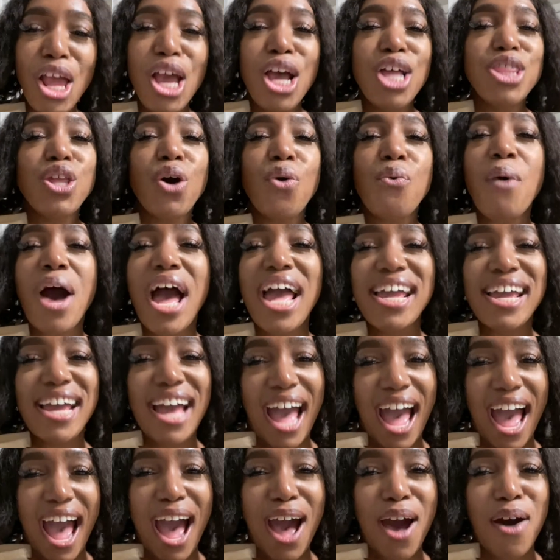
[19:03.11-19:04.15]
the white
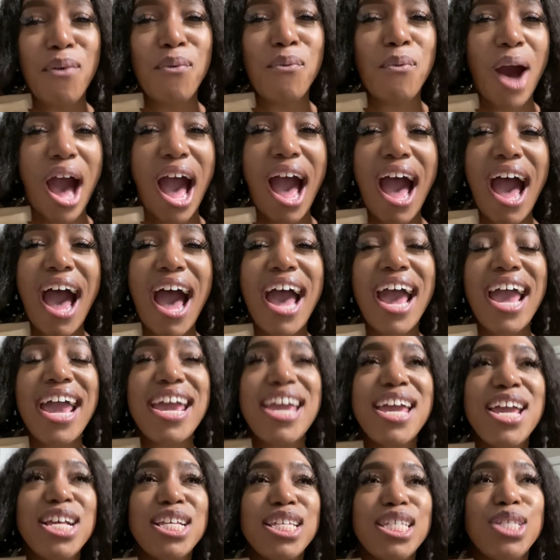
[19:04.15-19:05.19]
guy,
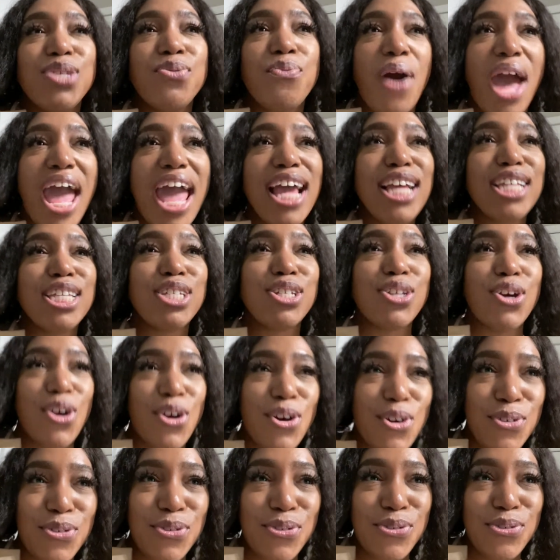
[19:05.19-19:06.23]
why swag
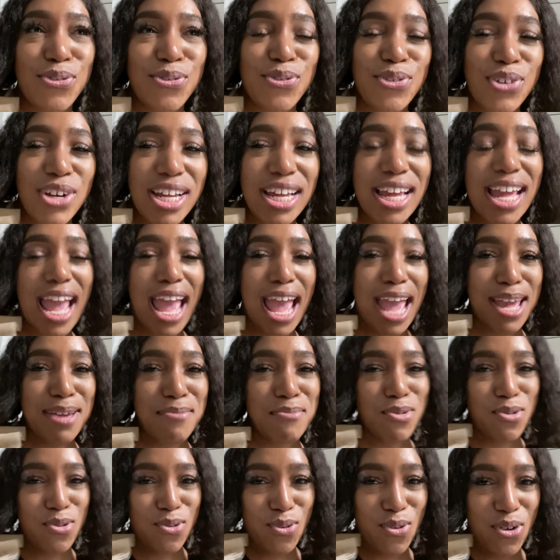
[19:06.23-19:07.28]
surf
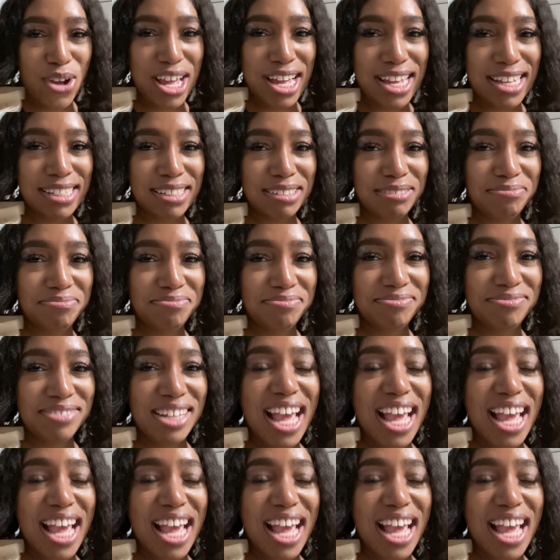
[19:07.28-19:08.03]
came on